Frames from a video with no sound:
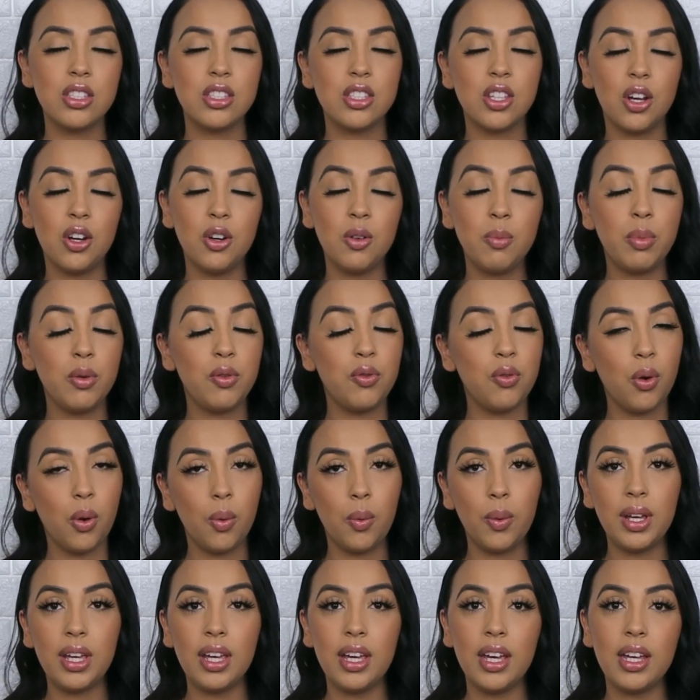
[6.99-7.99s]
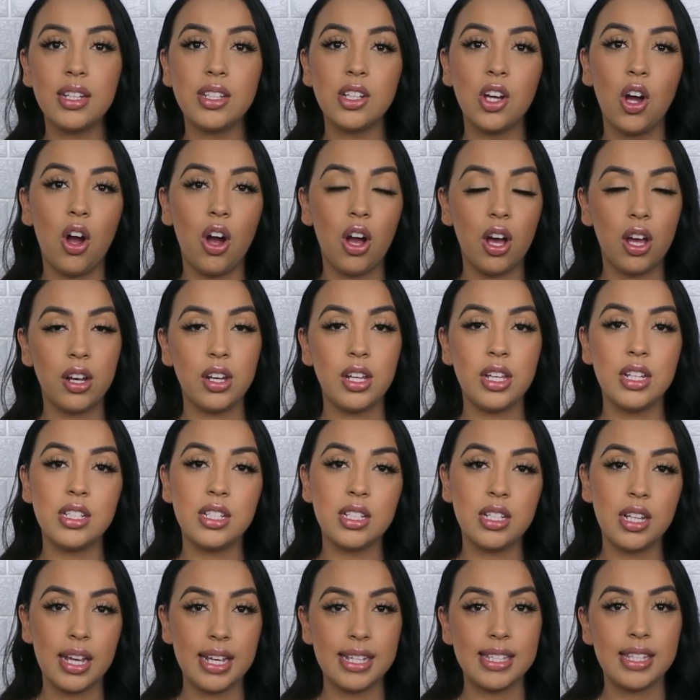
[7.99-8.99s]
So before we get on in
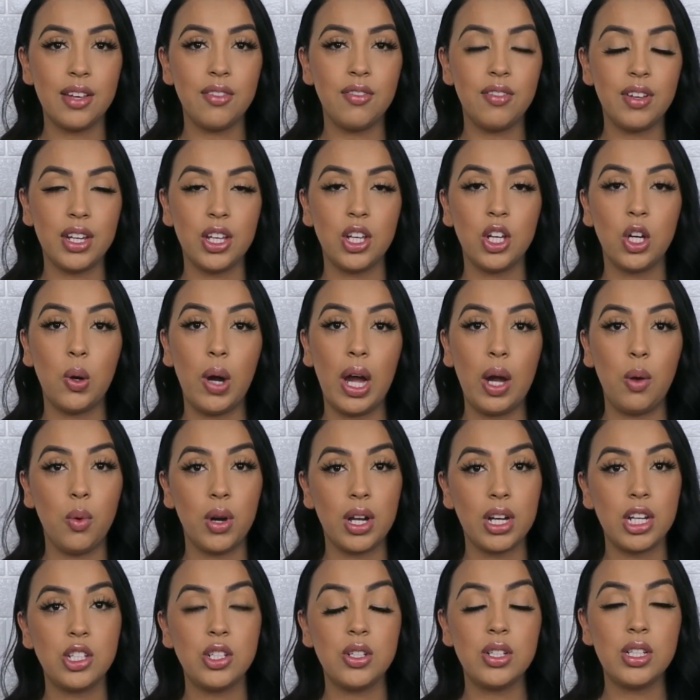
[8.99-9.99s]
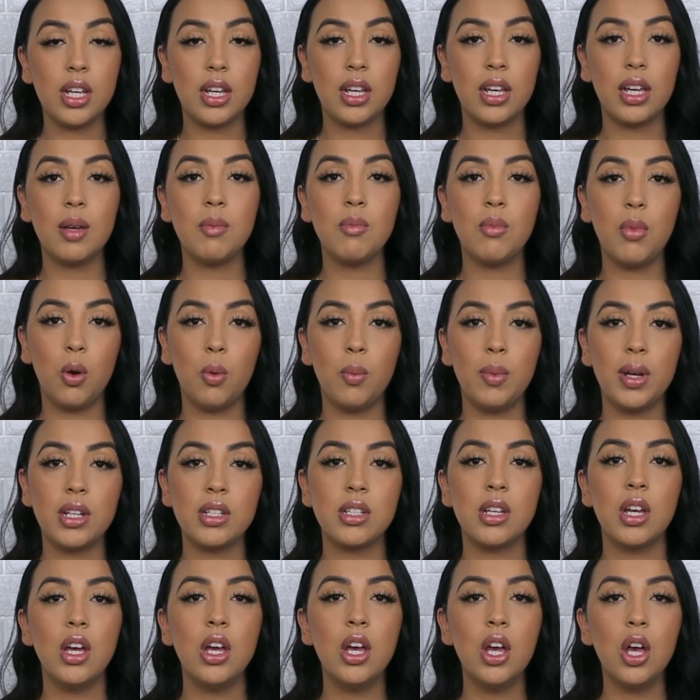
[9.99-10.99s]
today's video, I wanted to take a
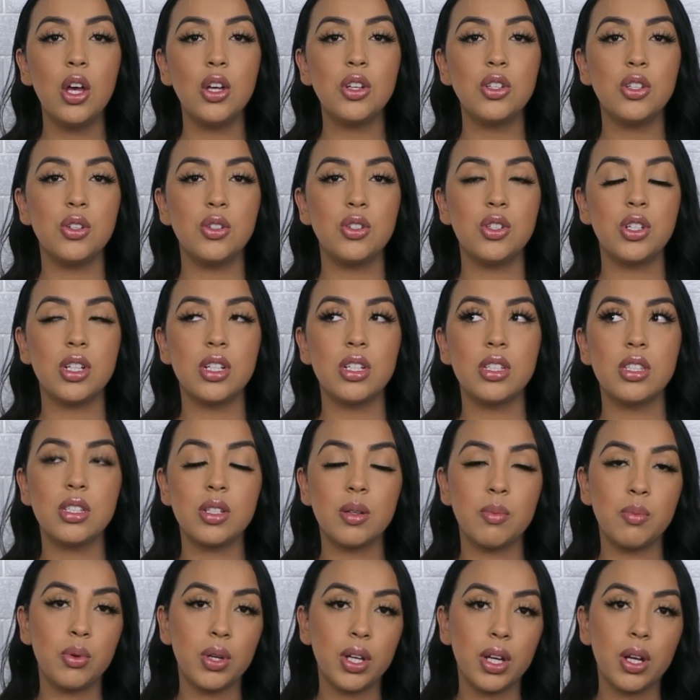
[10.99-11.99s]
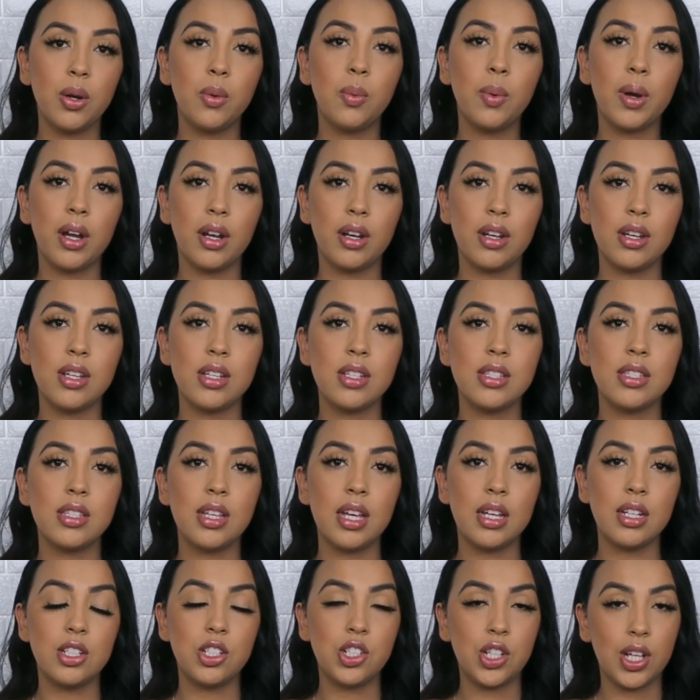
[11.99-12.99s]
moment to just bring awareness
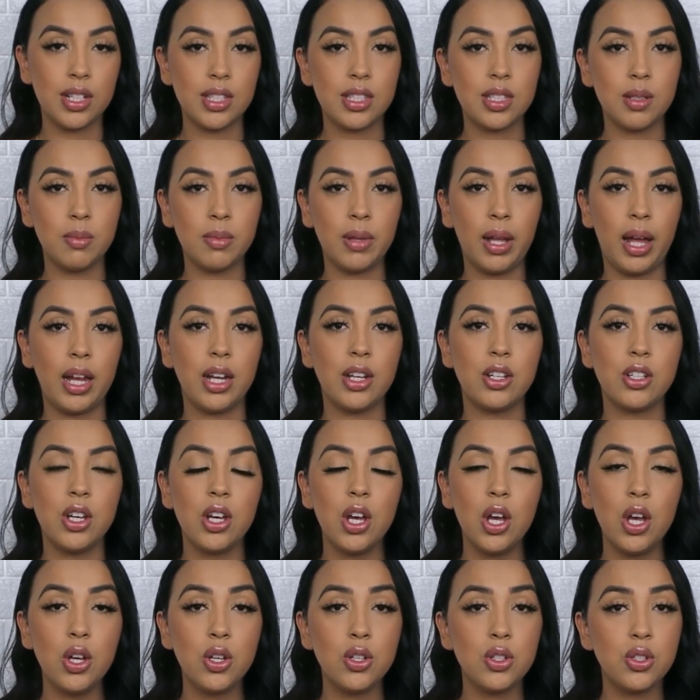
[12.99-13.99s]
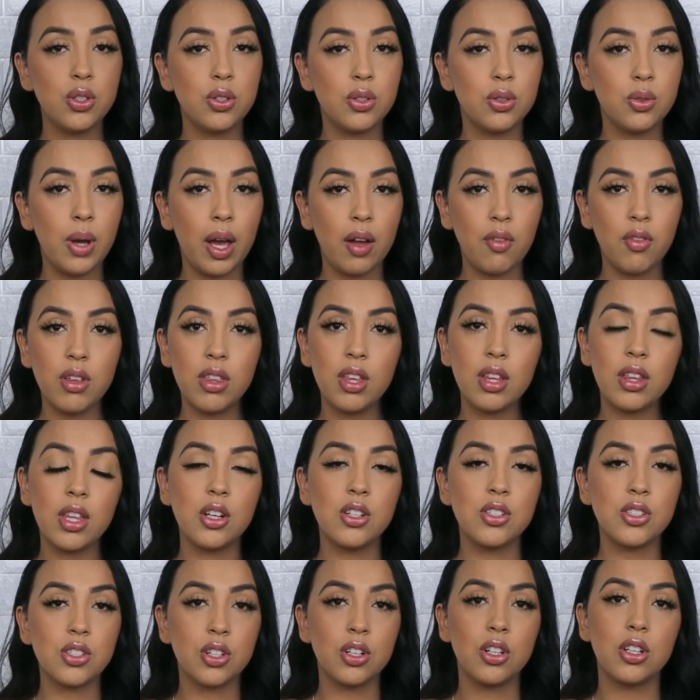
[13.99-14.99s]
and shed some light to everything
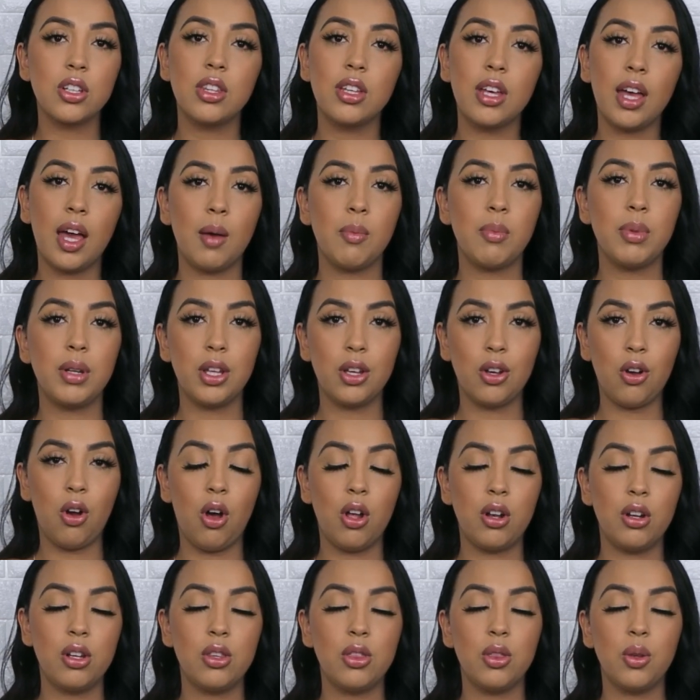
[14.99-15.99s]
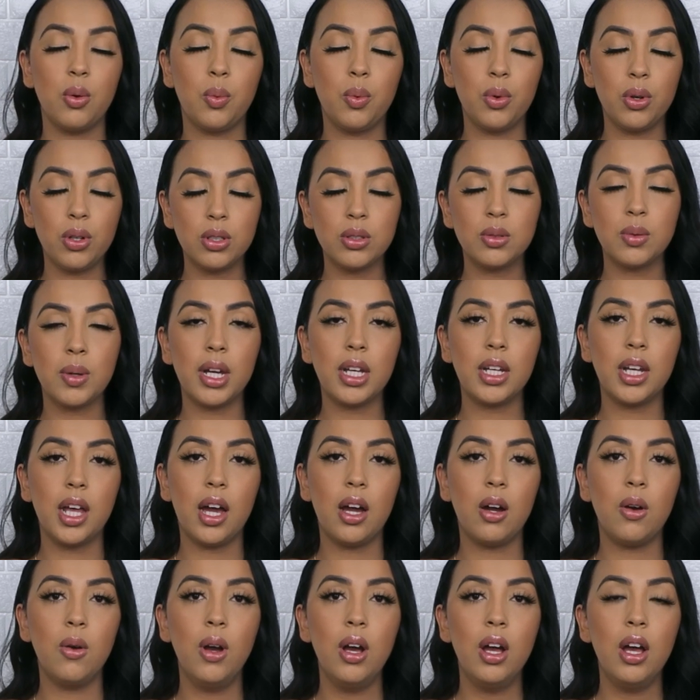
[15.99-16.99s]
that is currently happening on in the world right
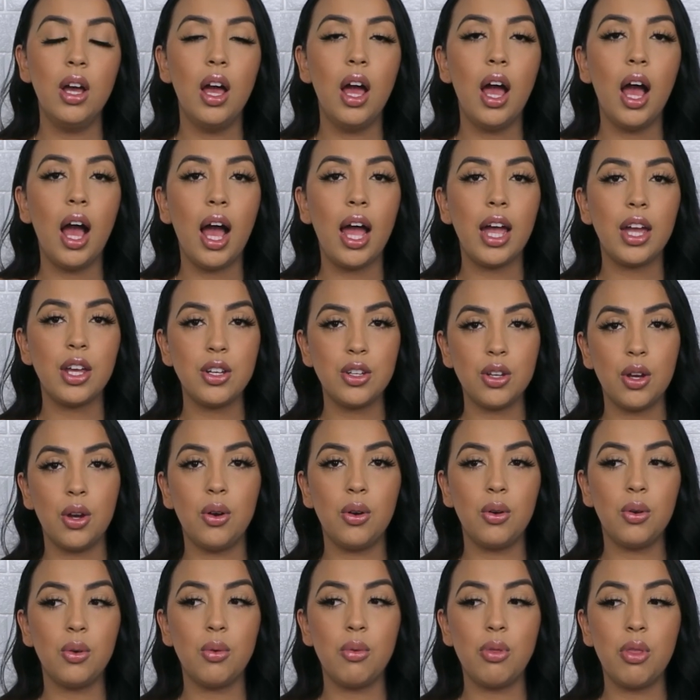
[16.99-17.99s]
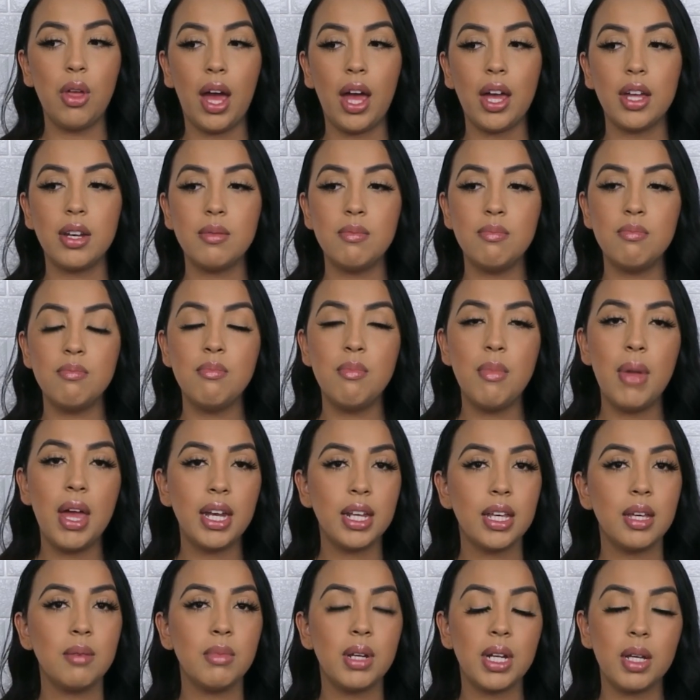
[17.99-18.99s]
now. I know that
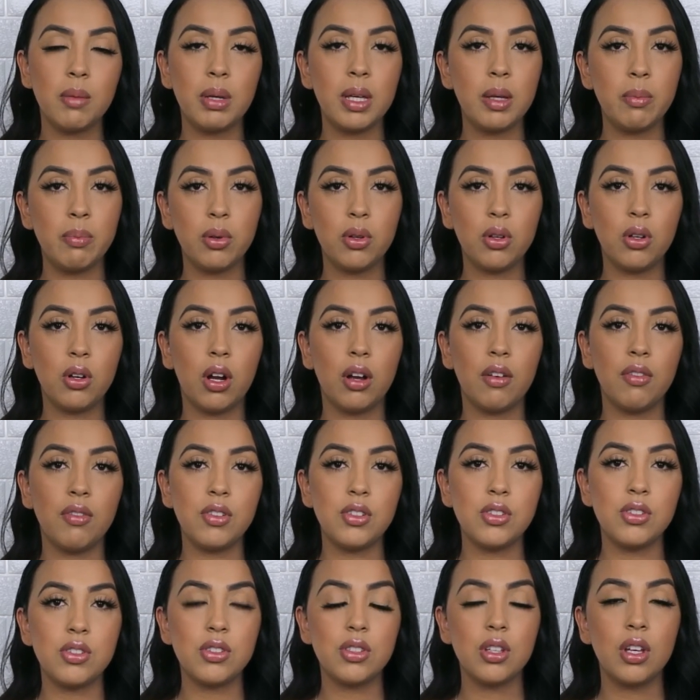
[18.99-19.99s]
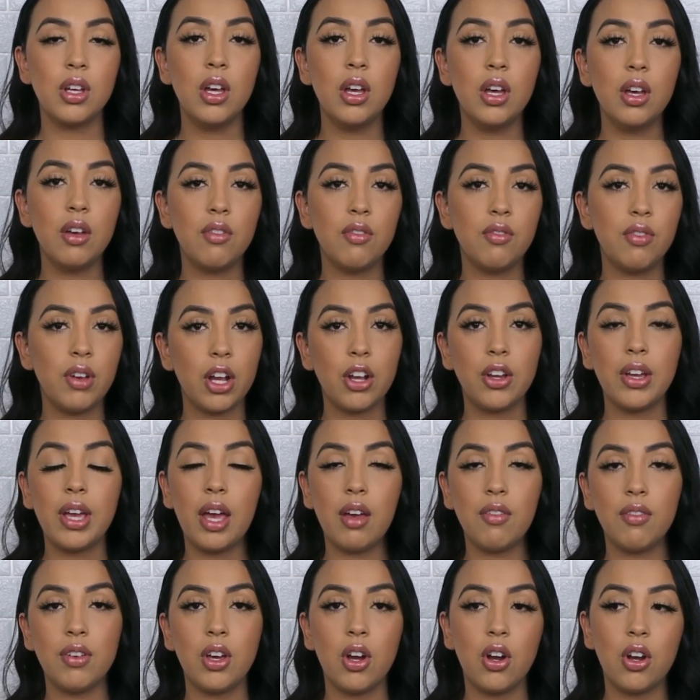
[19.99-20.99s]
many, many people are just very
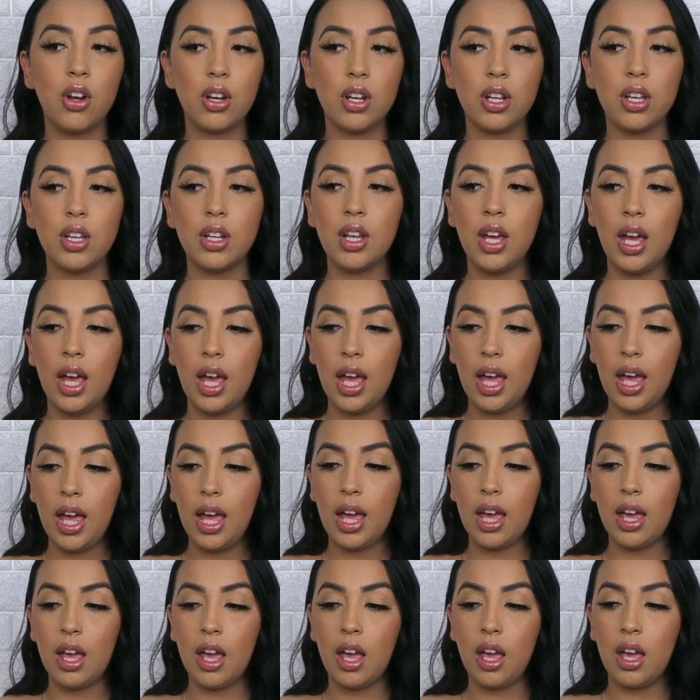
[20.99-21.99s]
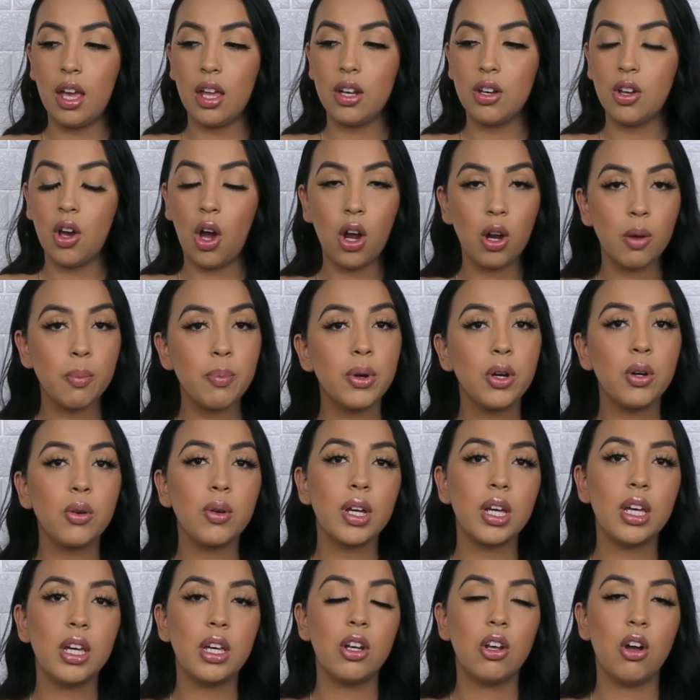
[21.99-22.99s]
heavy-hearted and
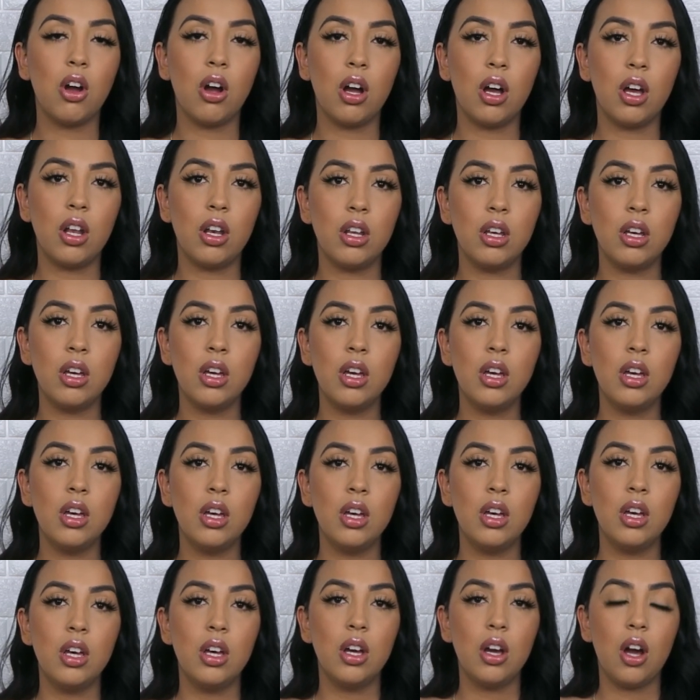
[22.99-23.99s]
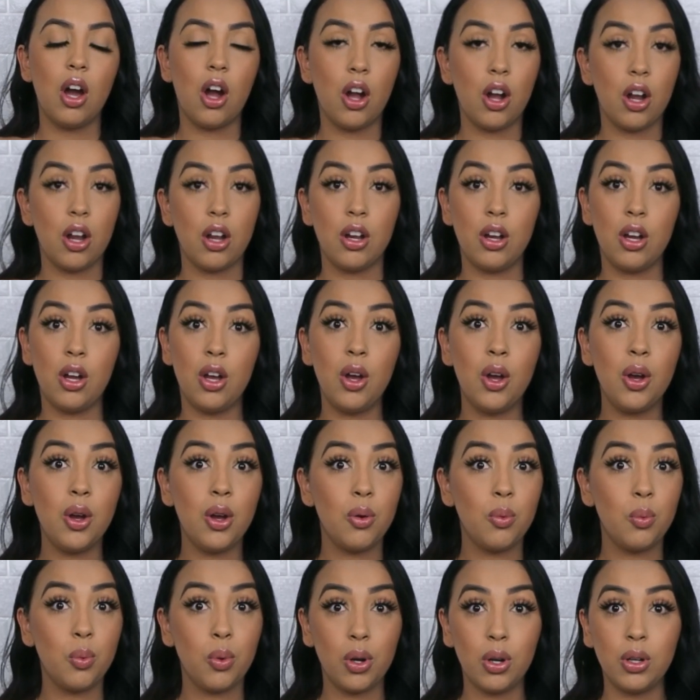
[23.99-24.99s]
heartbroken on our
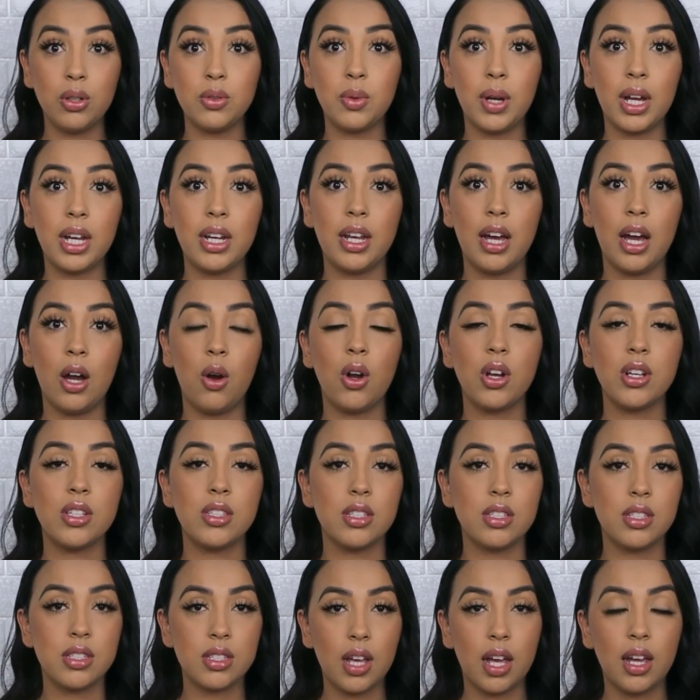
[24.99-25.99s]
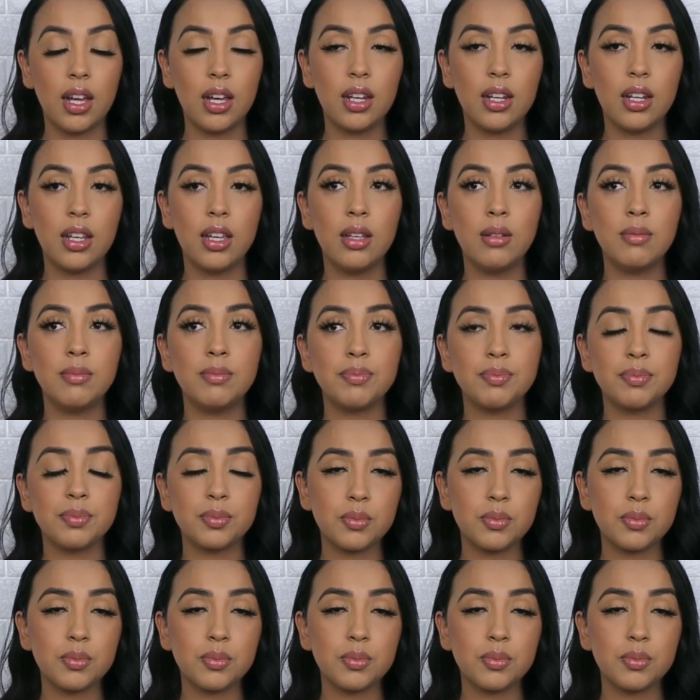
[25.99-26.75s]
world right now, our society.